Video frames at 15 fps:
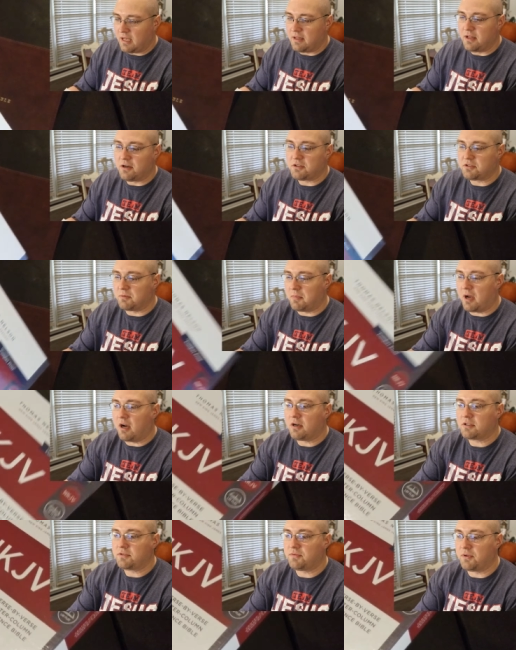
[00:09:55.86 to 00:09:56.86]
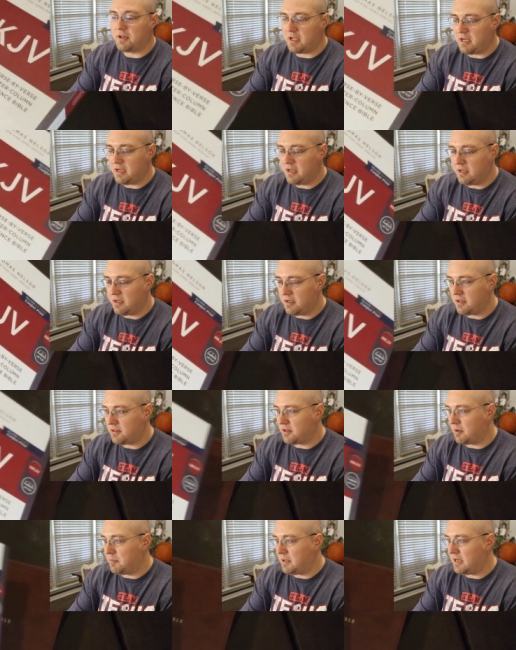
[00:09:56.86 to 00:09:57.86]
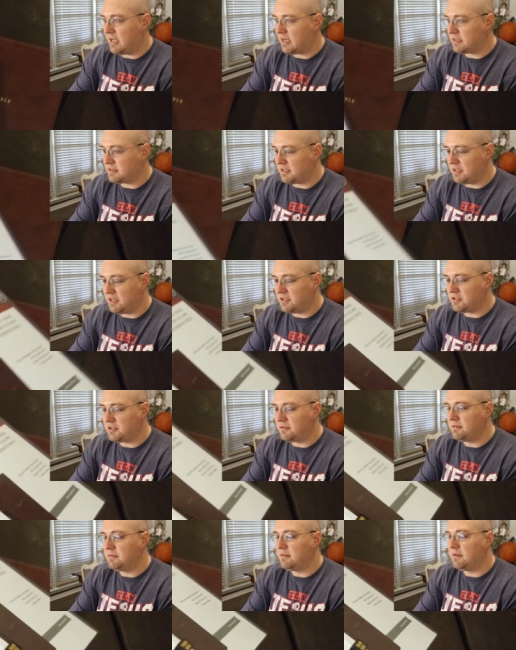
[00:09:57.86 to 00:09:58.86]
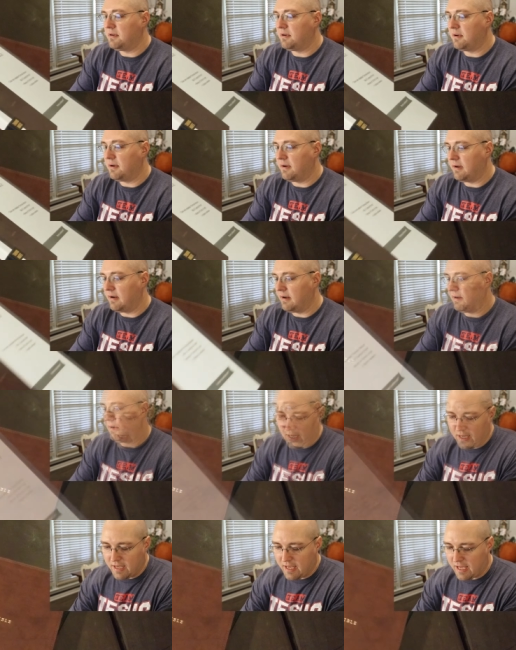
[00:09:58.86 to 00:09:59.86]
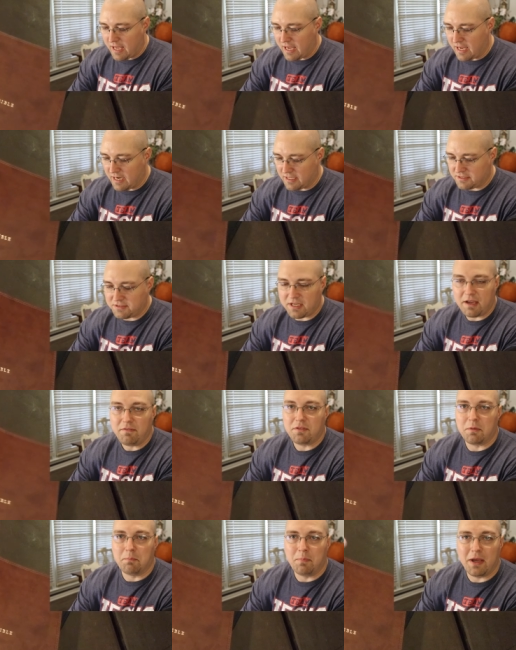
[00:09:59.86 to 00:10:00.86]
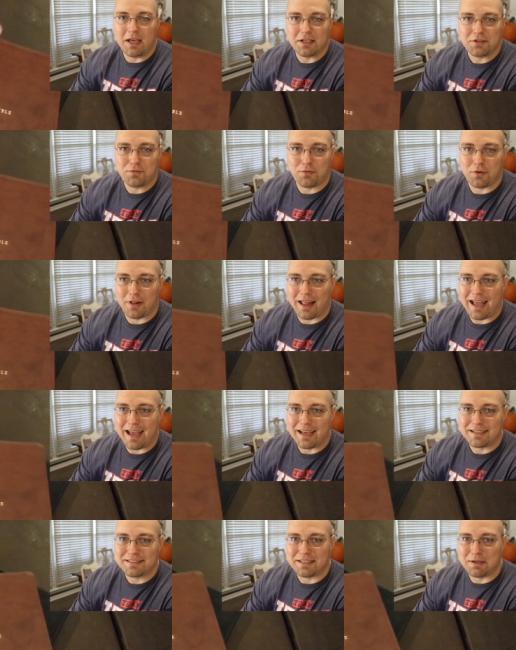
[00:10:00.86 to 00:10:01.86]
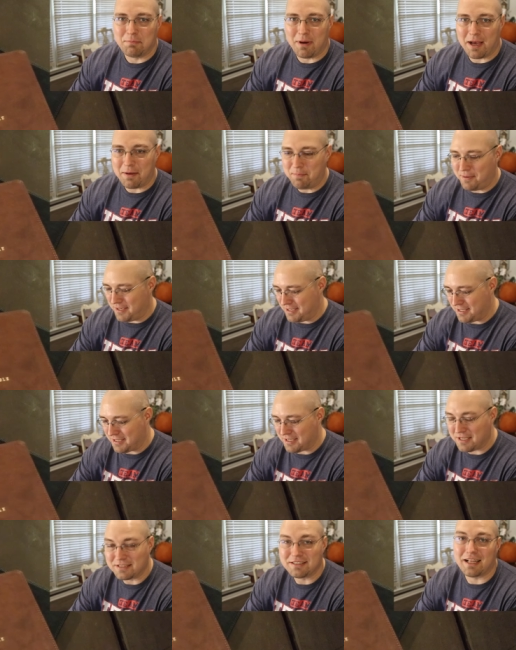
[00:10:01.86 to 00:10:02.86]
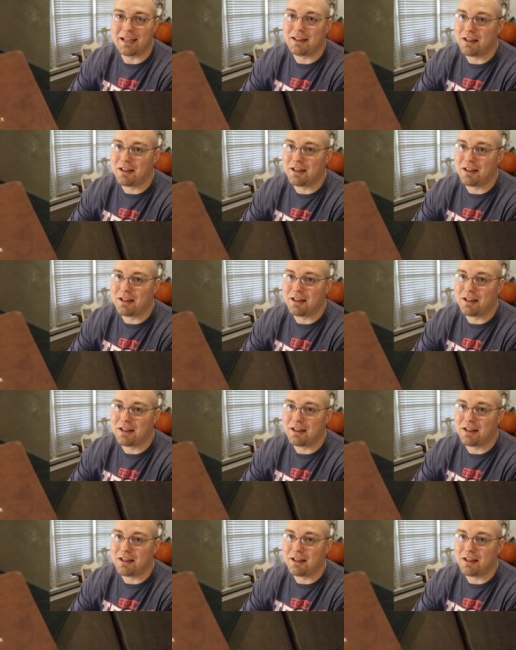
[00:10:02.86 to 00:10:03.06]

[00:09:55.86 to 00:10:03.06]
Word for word: and there's the box for the thumb indexed edition and I saved the best for last, in my opinion, because I